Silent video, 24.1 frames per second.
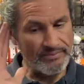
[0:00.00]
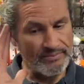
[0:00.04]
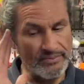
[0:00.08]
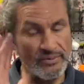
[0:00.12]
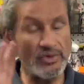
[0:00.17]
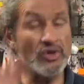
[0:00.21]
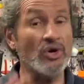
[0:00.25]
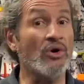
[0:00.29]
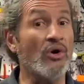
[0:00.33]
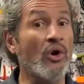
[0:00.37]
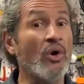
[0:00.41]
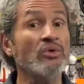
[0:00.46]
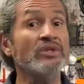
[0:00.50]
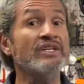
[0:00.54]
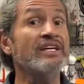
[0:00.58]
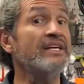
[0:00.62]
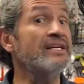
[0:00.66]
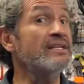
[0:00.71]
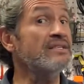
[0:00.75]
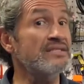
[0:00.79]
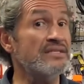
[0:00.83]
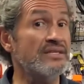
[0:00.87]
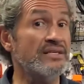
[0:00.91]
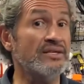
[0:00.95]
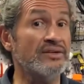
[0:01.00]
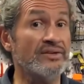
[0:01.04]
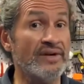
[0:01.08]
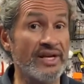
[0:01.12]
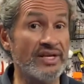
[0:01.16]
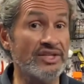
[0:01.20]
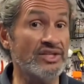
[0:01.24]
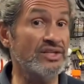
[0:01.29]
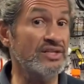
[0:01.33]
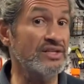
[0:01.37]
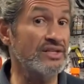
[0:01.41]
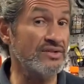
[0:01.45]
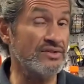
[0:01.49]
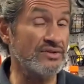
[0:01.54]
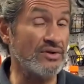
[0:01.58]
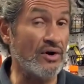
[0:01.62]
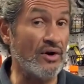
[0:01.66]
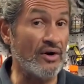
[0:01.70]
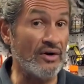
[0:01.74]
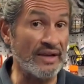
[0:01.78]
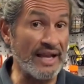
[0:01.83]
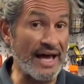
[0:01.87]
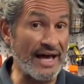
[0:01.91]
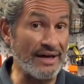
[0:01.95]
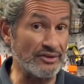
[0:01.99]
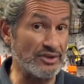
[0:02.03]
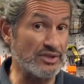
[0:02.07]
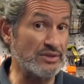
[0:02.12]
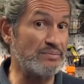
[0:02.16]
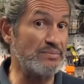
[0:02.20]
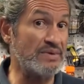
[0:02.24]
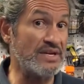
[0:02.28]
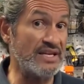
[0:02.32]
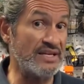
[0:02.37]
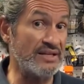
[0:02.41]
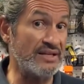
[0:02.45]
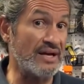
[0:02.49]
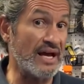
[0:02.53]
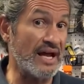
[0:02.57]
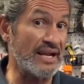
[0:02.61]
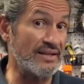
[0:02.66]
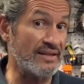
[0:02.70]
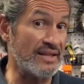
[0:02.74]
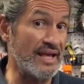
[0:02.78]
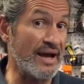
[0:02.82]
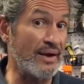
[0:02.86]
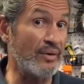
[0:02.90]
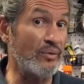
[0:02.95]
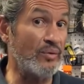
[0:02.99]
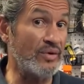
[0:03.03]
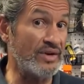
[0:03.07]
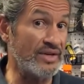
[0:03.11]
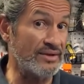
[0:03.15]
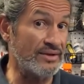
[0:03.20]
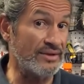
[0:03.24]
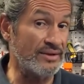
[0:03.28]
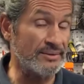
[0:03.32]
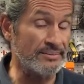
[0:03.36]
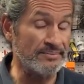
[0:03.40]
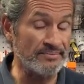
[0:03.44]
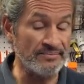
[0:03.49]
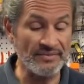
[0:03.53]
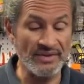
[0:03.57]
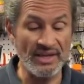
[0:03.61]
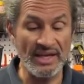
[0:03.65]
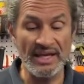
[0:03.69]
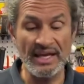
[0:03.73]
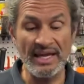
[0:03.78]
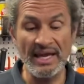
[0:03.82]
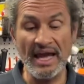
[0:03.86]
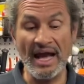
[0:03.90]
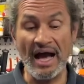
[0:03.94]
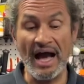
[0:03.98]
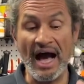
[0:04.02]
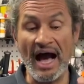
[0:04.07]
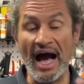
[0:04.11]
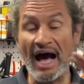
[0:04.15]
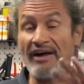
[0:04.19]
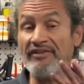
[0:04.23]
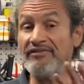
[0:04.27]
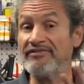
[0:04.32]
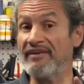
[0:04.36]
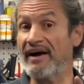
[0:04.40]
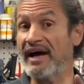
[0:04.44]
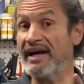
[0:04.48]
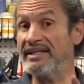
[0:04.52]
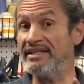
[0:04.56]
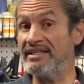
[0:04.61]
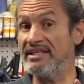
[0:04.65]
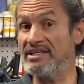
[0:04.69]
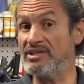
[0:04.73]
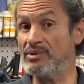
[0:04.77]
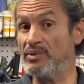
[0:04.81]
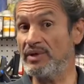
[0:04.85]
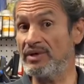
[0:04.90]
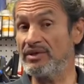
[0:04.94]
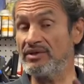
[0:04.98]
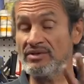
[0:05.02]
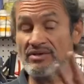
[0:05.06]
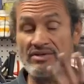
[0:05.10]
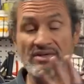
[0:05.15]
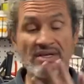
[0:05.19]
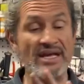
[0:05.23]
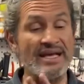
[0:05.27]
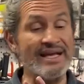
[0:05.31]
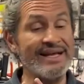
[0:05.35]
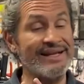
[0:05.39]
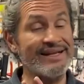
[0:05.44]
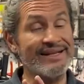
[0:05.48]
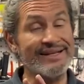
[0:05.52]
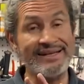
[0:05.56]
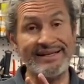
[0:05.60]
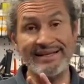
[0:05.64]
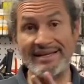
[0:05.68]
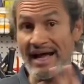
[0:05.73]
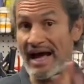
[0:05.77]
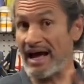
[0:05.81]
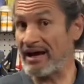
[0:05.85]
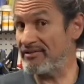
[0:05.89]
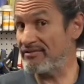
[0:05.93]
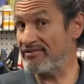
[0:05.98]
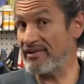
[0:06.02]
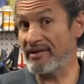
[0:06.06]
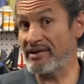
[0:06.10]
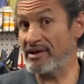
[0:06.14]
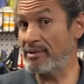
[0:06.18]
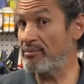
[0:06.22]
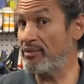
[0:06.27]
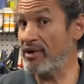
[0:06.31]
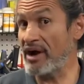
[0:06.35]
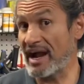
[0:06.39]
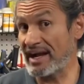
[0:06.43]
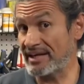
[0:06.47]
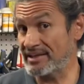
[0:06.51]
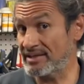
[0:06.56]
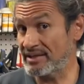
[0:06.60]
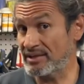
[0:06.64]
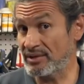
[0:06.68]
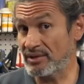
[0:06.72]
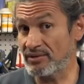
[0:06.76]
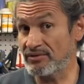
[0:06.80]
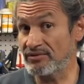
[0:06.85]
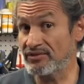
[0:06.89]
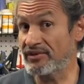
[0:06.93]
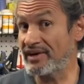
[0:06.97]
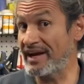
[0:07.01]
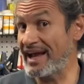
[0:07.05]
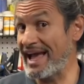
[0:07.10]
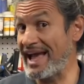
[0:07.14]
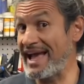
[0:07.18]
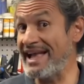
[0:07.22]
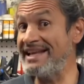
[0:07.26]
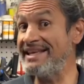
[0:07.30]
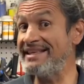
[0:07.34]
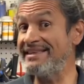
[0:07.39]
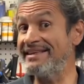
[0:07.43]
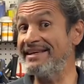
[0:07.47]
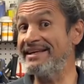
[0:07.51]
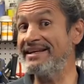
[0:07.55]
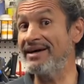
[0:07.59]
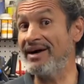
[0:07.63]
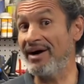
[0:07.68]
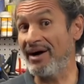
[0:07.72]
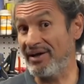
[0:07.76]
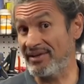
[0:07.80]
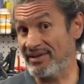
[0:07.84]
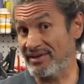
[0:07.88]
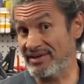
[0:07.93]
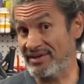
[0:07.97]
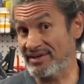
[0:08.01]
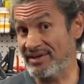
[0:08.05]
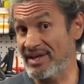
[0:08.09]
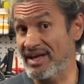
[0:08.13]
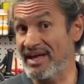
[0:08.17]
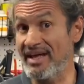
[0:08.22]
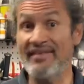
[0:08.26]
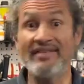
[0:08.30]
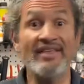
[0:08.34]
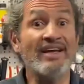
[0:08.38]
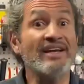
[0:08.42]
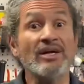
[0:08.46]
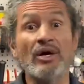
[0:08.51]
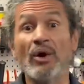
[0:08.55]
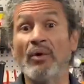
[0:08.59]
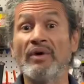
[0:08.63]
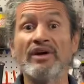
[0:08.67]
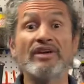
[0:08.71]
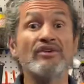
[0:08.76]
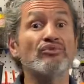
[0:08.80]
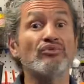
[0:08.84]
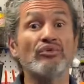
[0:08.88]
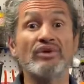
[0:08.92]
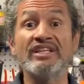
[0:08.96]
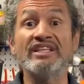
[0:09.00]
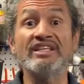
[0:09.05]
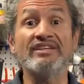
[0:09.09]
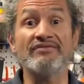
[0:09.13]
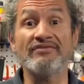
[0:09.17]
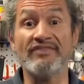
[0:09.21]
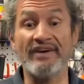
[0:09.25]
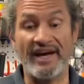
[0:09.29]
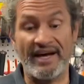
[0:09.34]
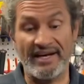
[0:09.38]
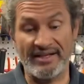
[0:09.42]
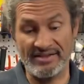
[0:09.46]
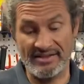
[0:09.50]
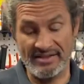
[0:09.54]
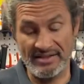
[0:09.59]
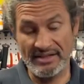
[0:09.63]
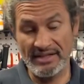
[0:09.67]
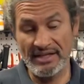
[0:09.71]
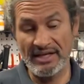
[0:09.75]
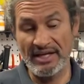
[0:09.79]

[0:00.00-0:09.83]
only consideration is all out speed out of that wheel. I find these wheels not very practical for anything other than going really fast.